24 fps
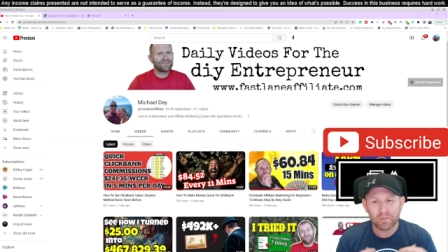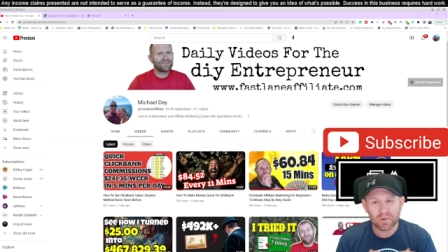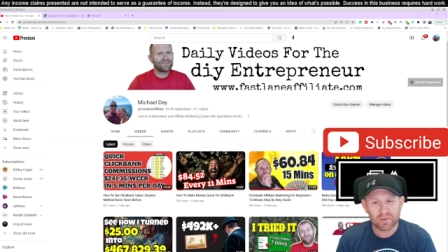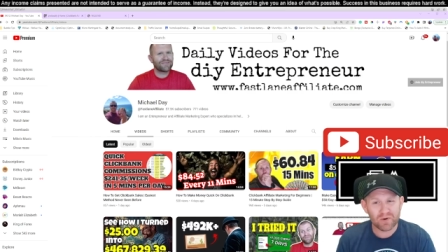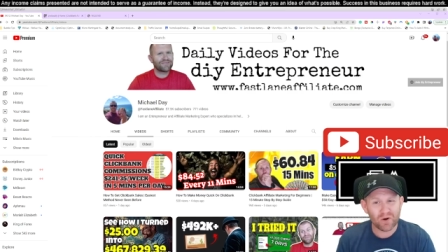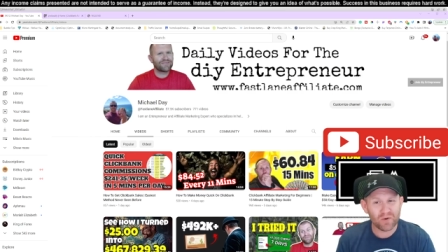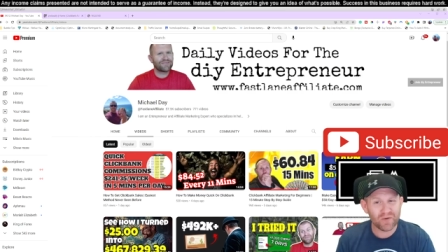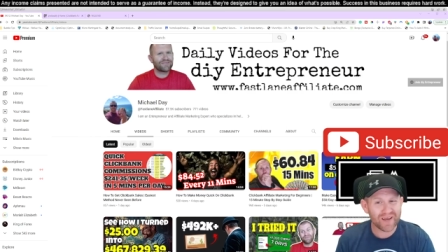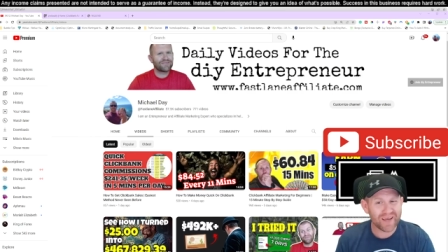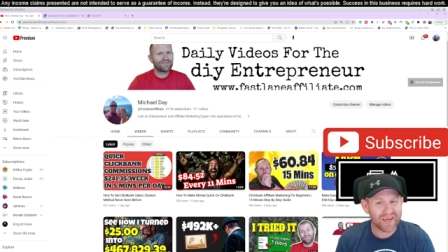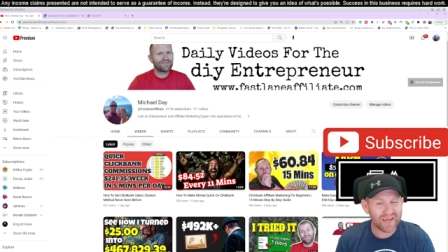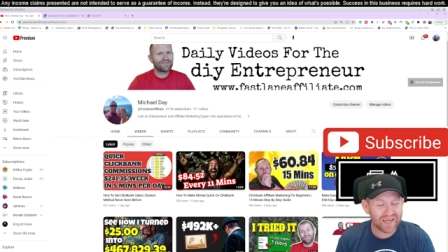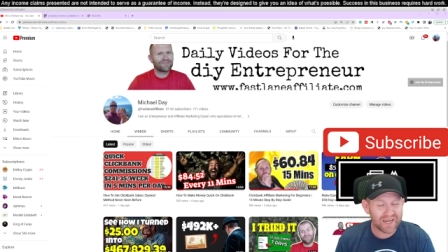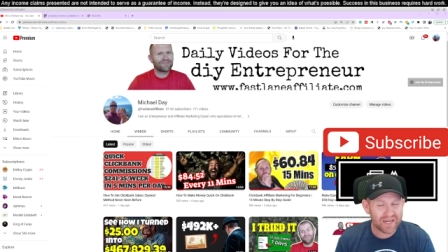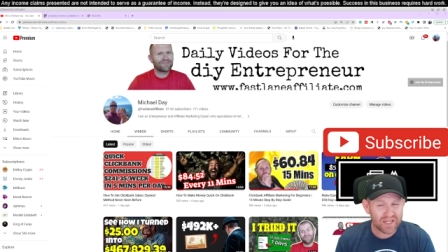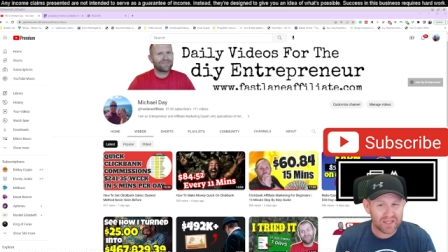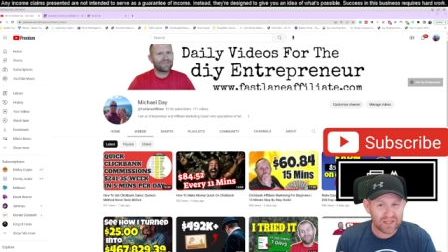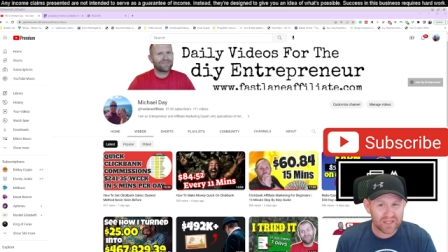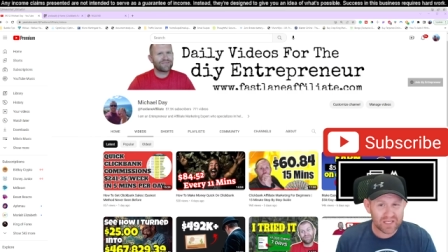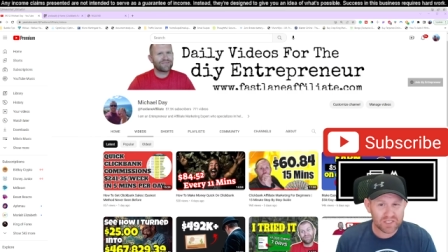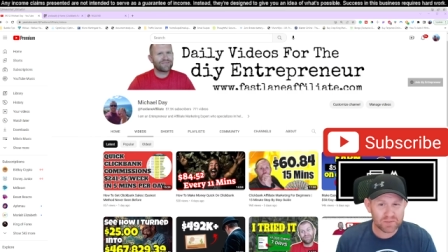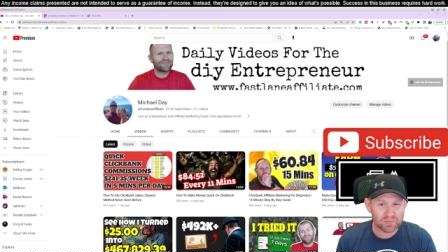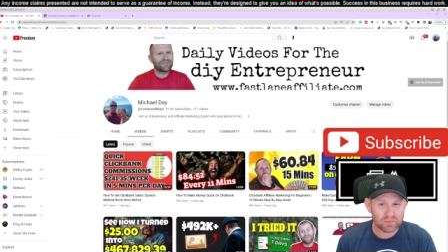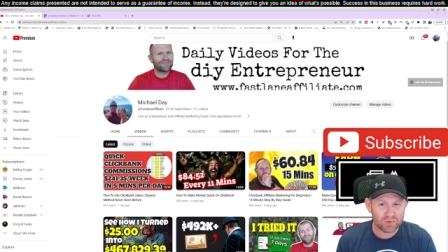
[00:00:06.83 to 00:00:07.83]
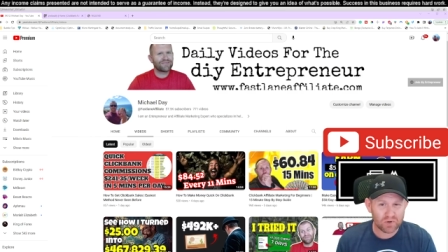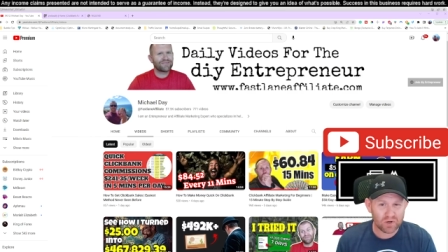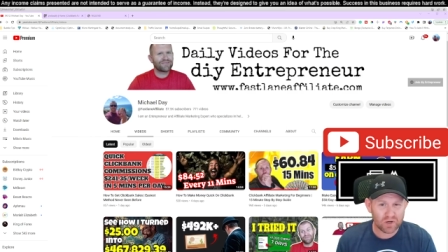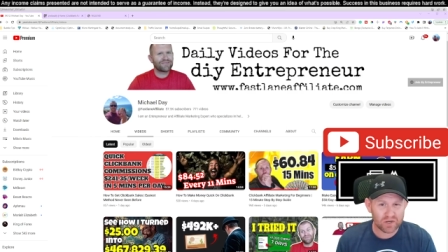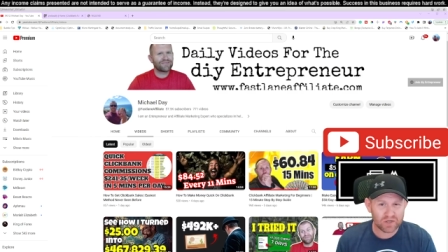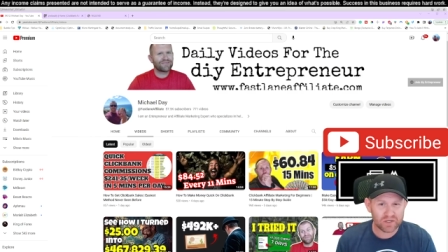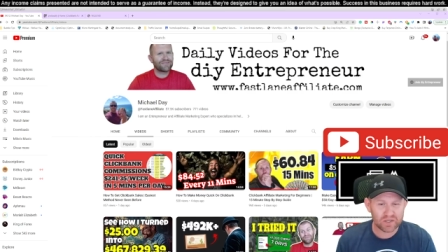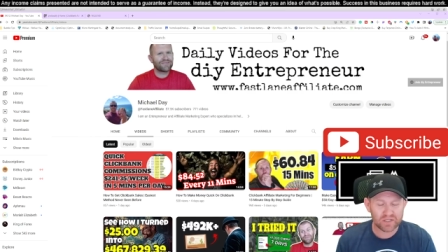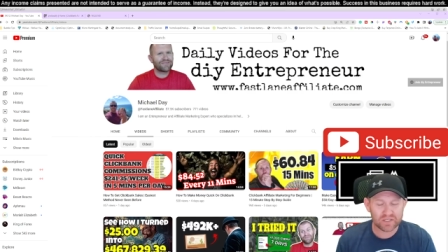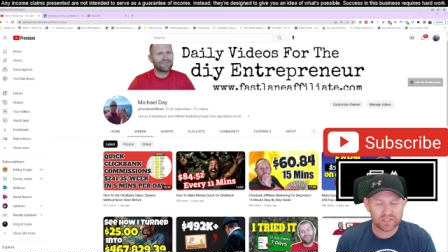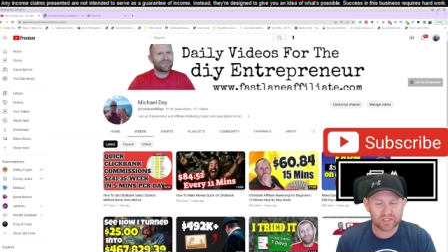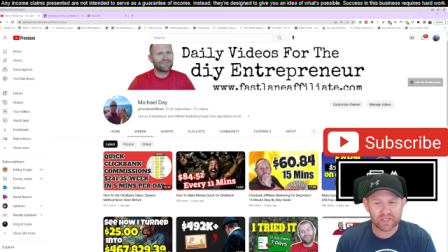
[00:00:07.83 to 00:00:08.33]
promote any of these
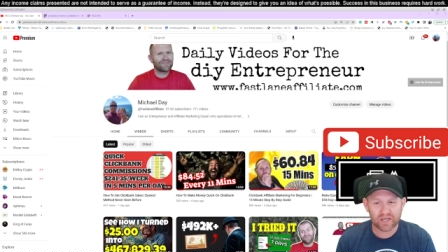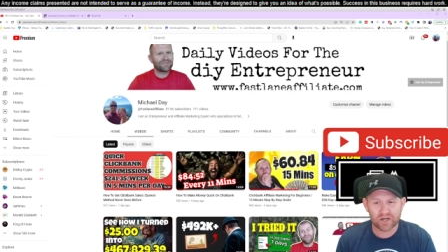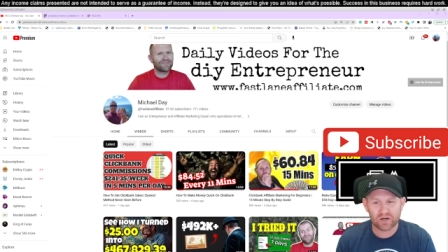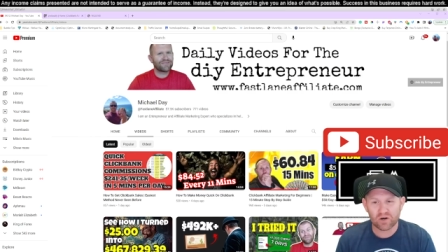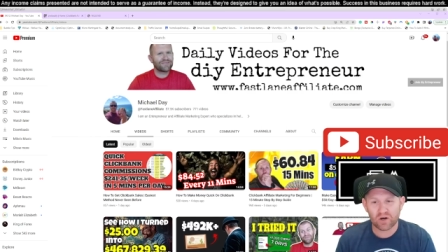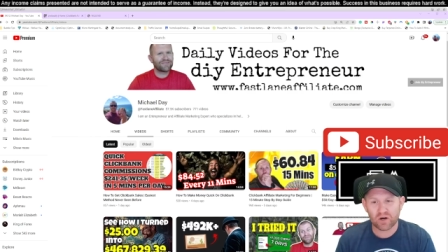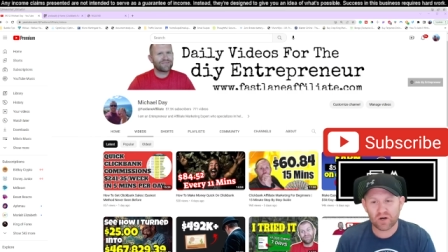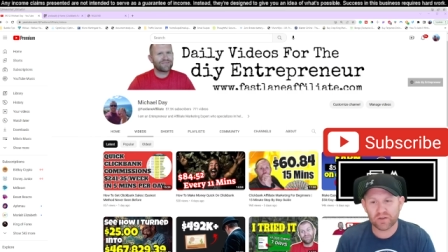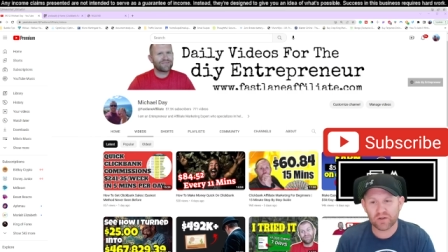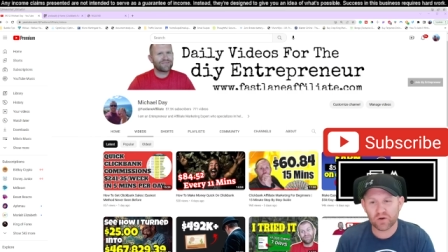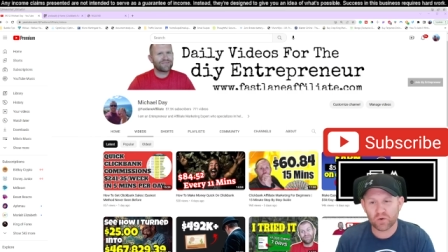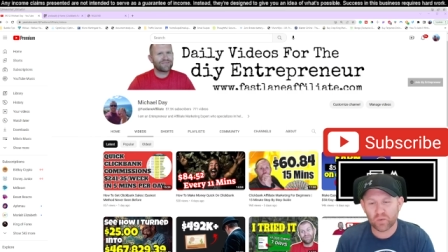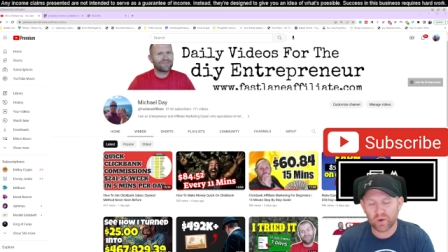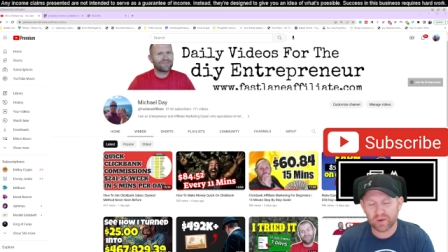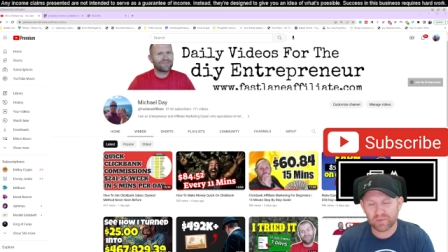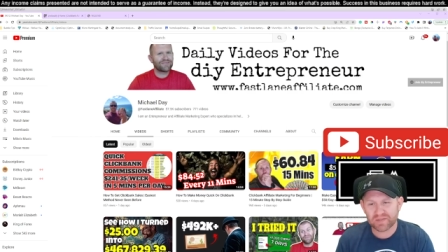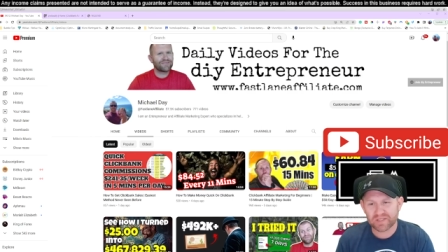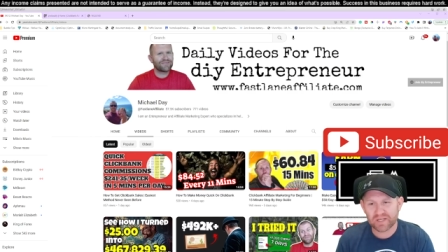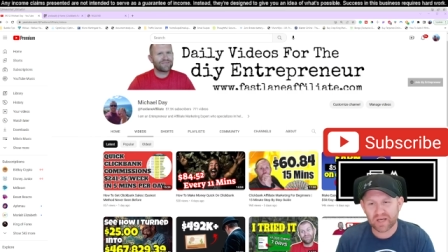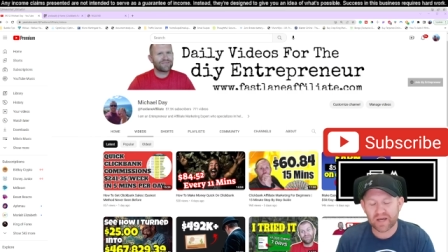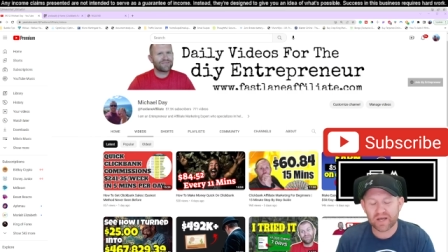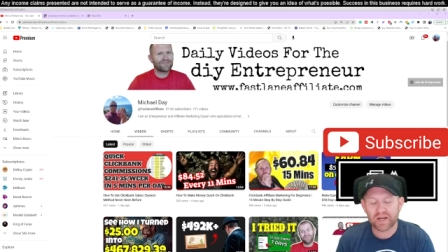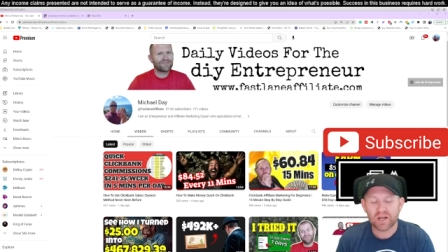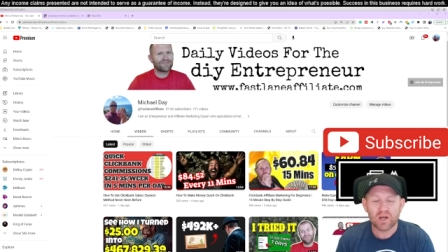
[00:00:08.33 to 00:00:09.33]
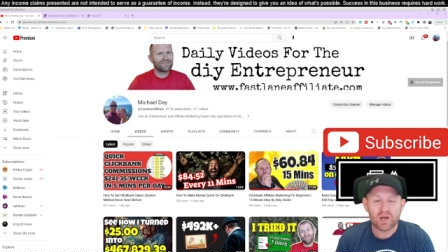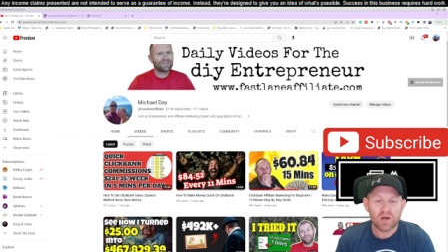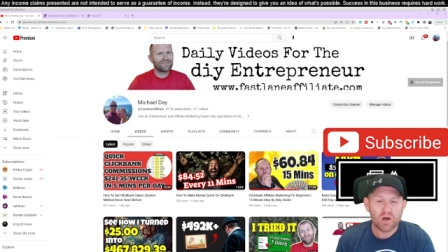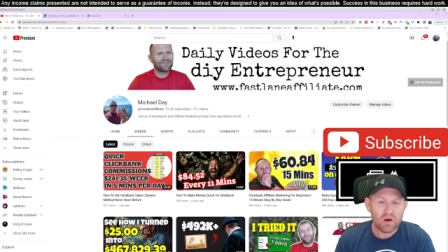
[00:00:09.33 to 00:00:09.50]
products that are on their website